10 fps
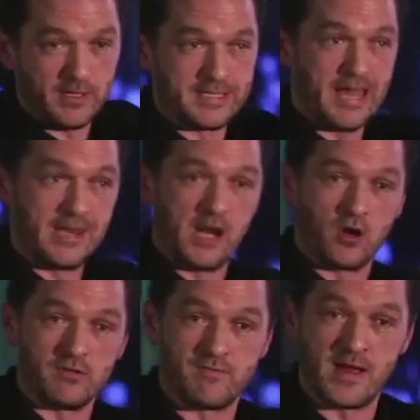attended a
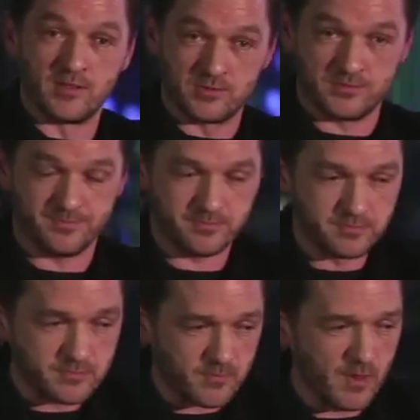lot of events
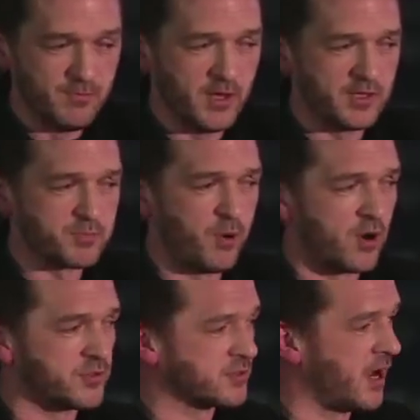as part
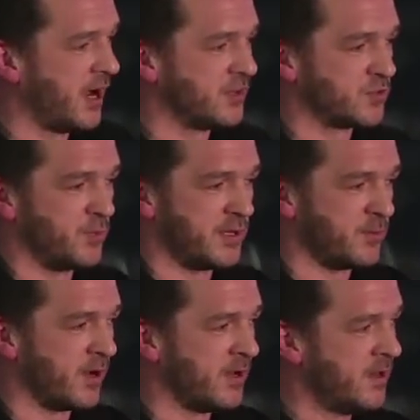of Sky. So we
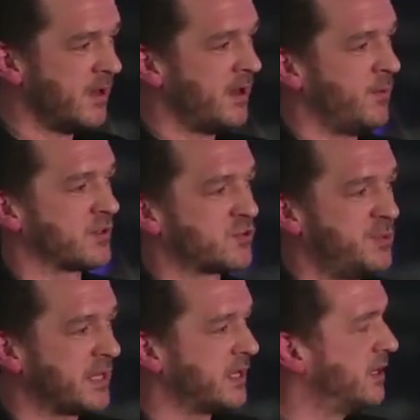had
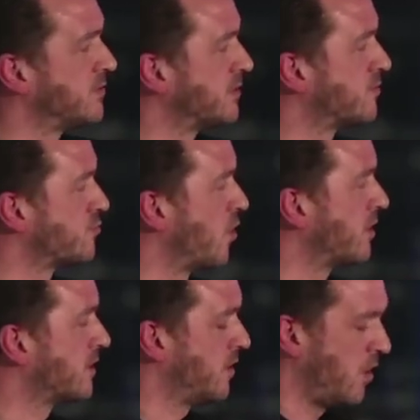speakers at
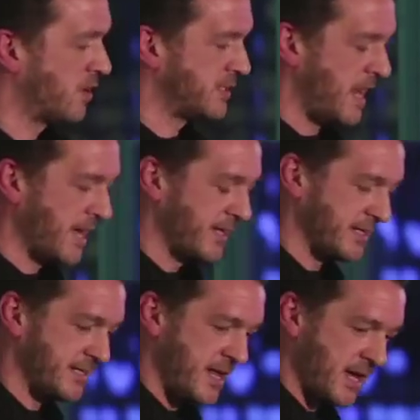DroidCon, at Angular
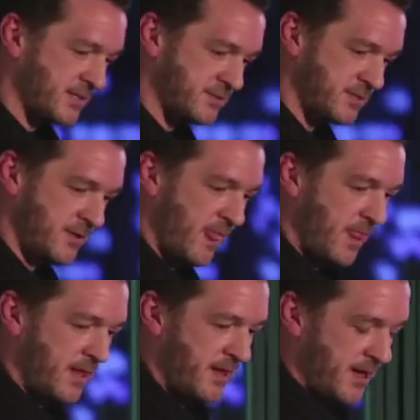Connect,
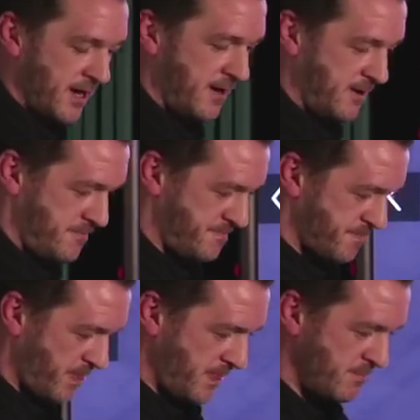
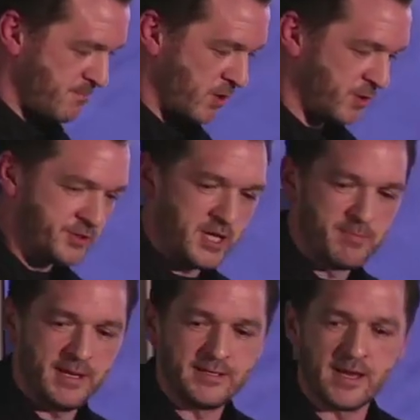
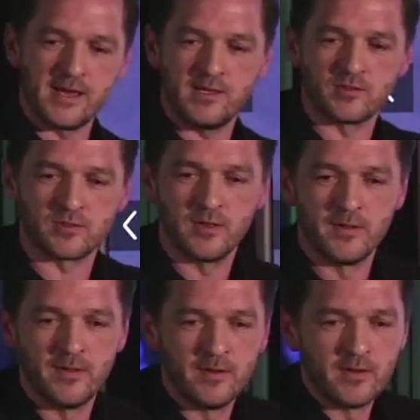MongoDB days,
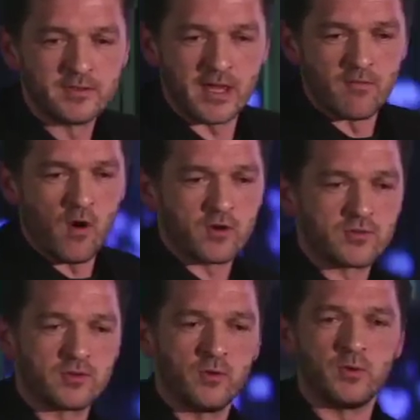
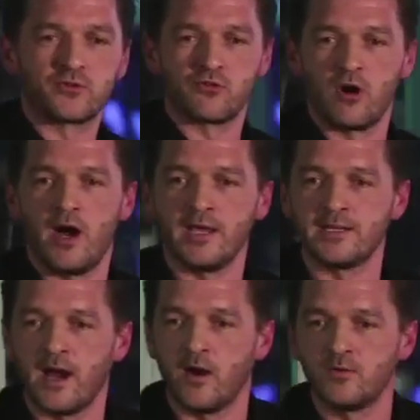DevOps. We're trying
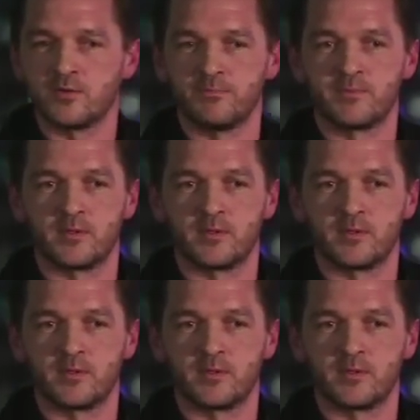now to